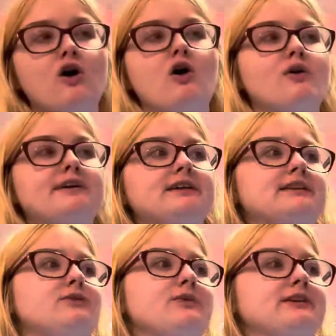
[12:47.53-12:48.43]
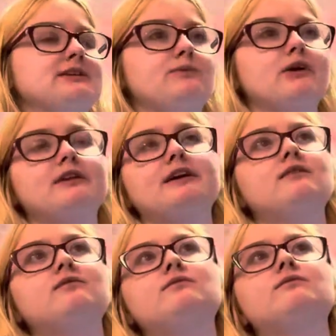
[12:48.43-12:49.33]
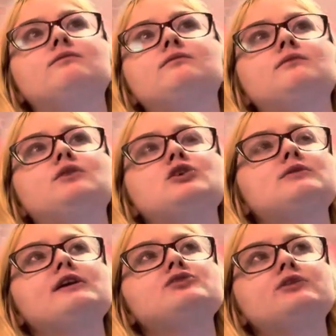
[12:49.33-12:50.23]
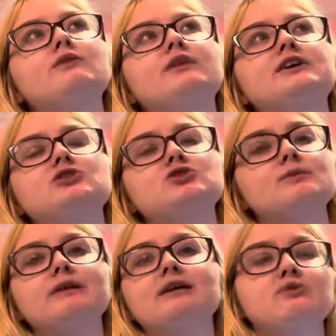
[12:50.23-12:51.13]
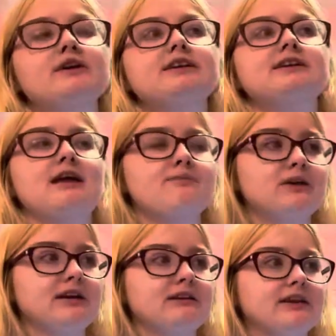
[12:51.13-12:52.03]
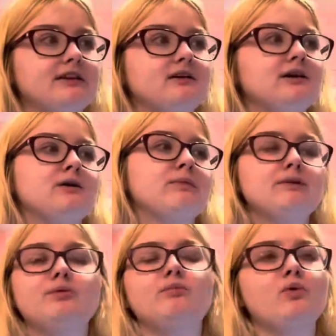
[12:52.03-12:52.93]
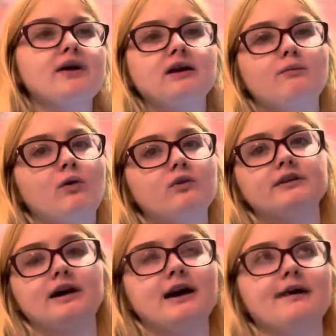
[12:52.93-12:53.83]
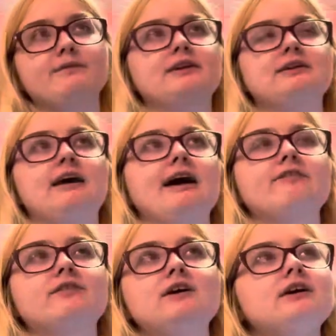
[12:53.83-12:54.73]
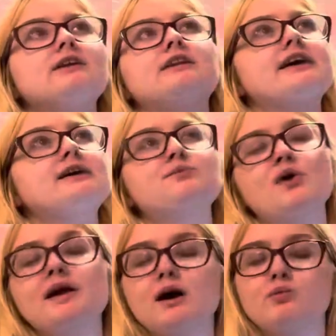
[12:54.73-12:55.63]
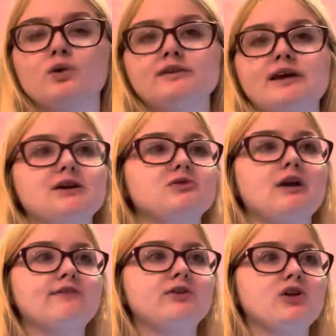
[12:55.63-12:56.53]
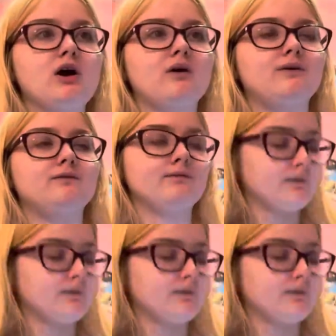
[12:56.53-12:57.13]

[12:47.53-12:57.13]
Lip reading: Oh, because they're with someone. Like, just because you're in a relationship, that really does not mean anything. People break up all the time. That's life. They can break up one day. You never know.